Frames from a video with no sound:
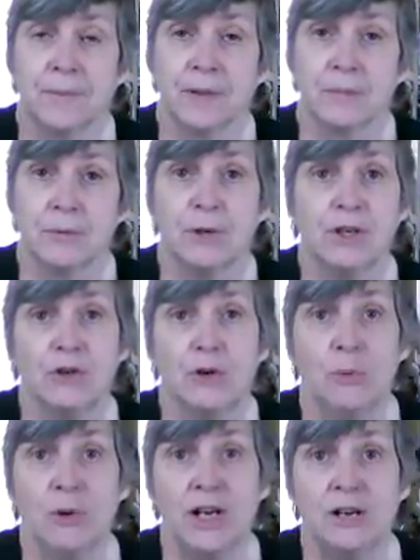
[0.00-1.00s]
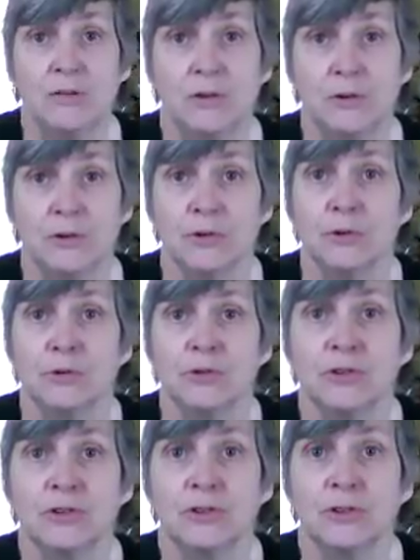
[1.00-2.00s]
But when you're aware of your
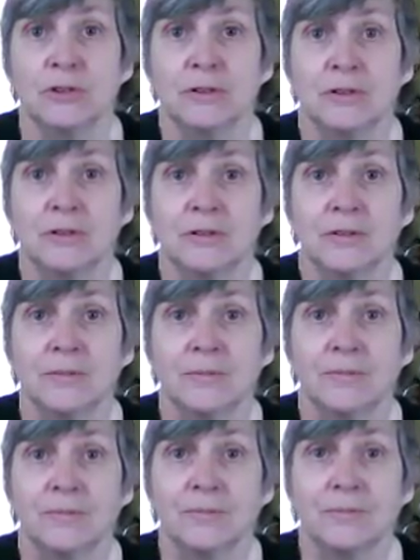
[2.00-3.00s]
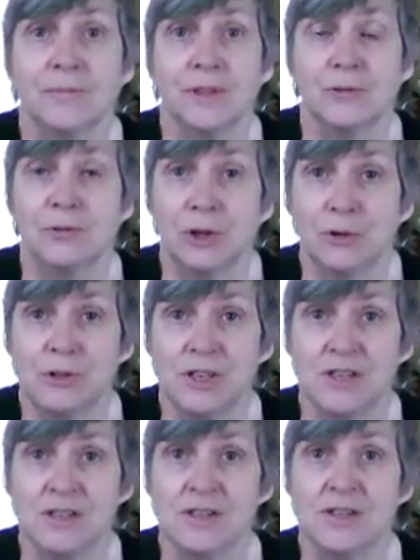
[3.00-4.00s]
thoughts, you
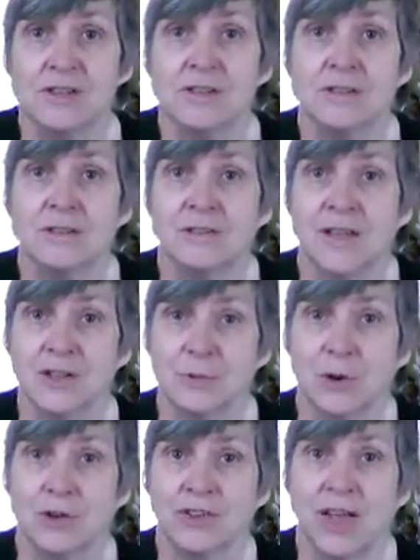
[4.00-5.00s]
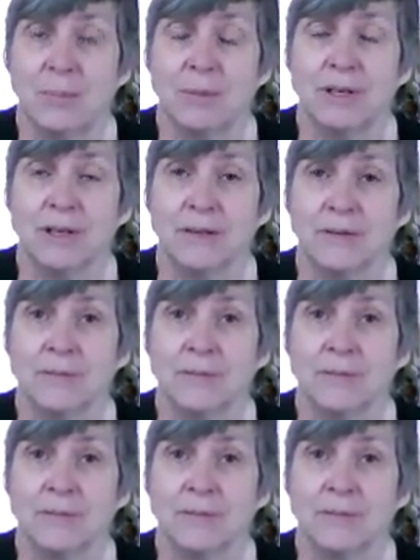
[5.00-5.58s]
notice that that's what's happening.